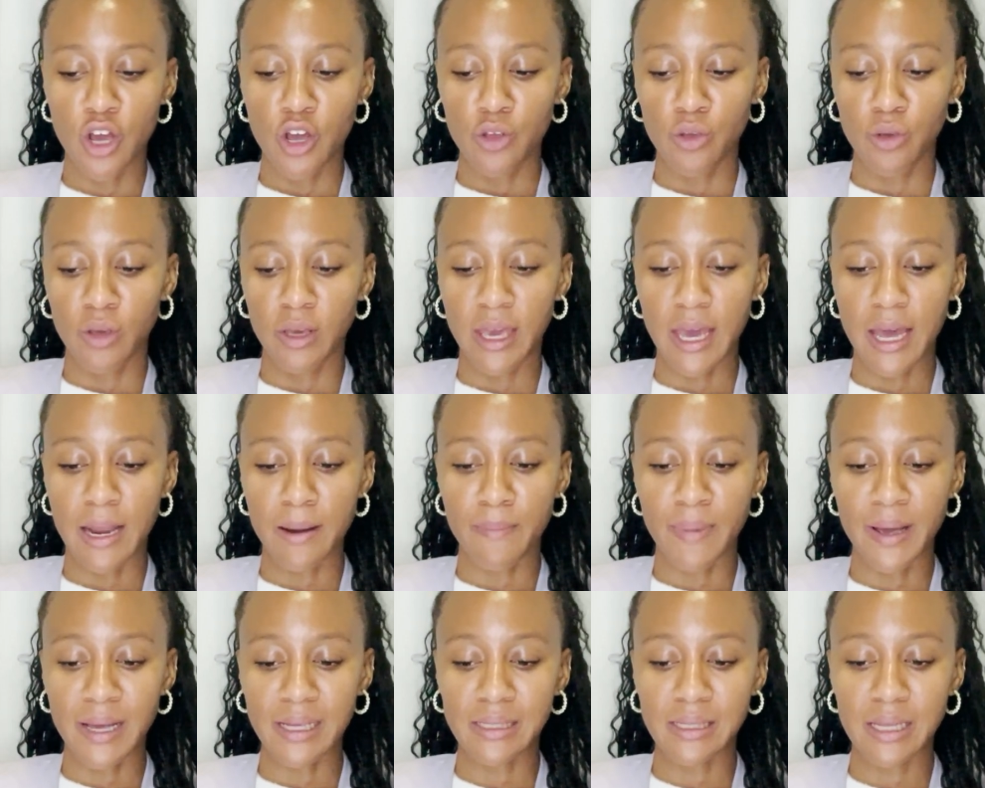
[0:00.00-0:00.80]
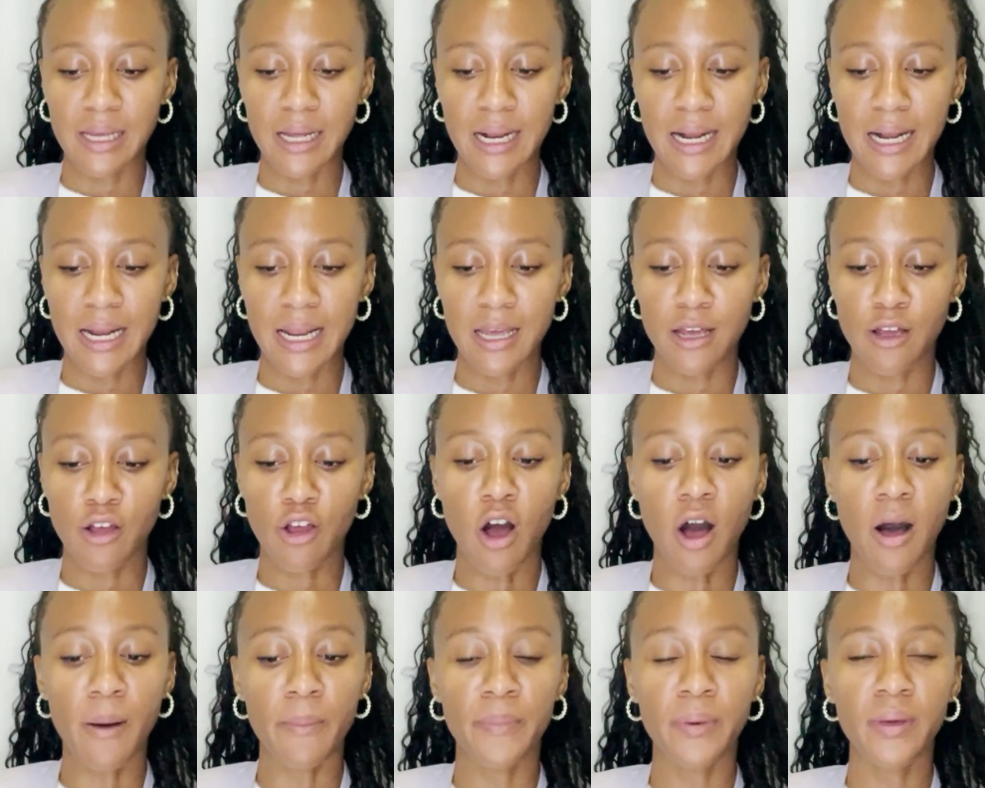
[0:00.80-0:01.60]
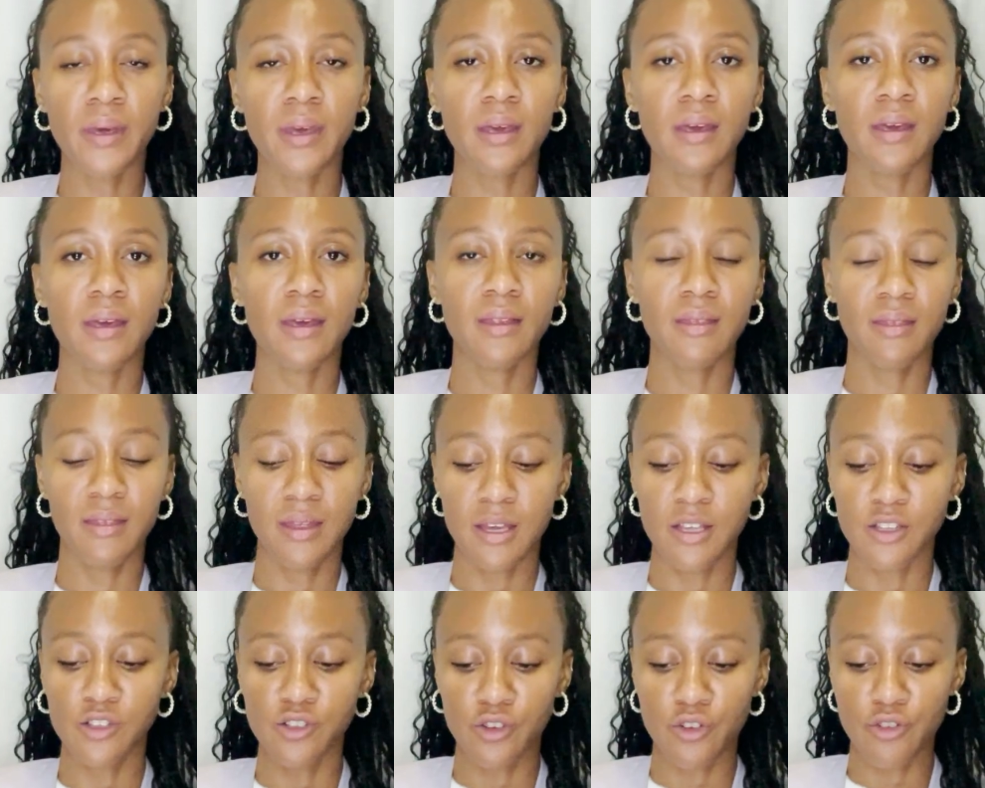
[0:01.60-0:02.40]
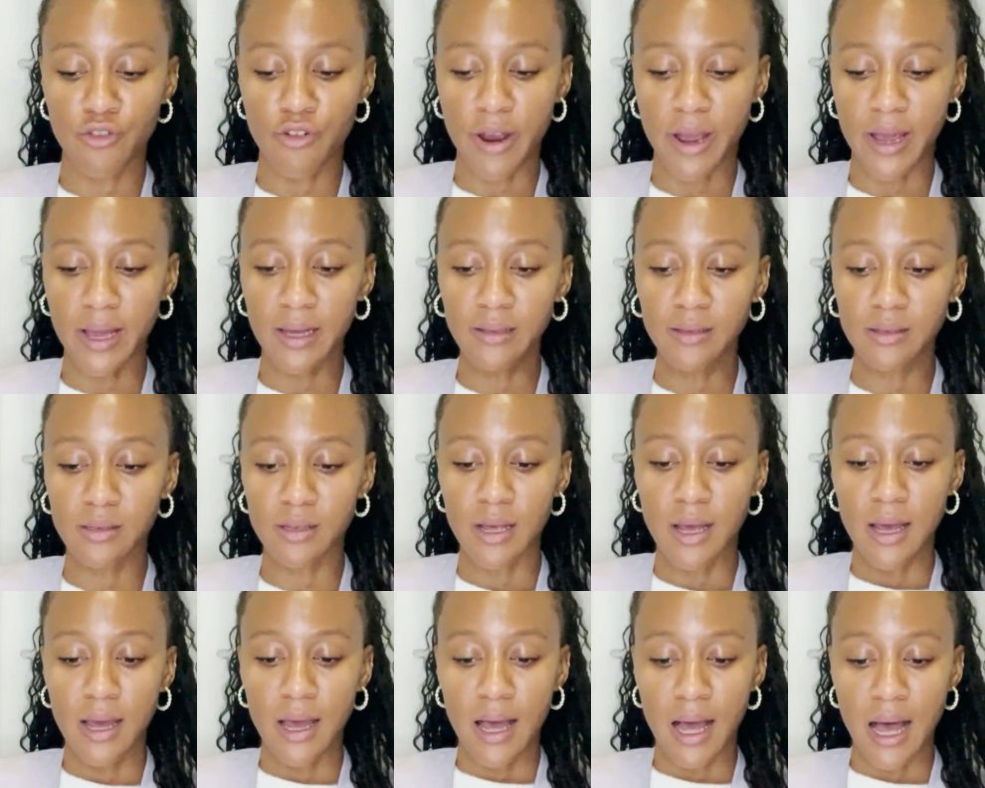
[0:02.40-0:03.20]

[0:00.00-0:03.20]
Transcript: you can basically copy these trades.